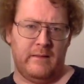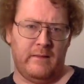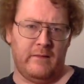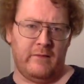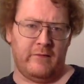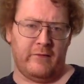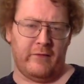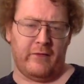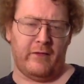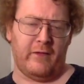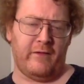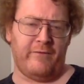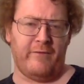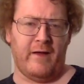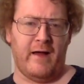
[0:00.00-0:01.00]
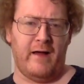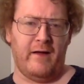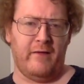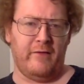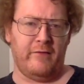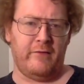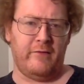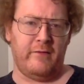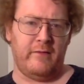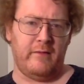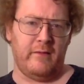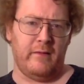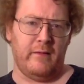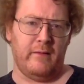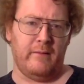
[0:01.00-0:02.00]
circular files,
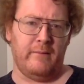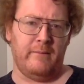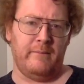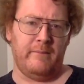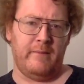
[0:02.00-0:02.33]
you know,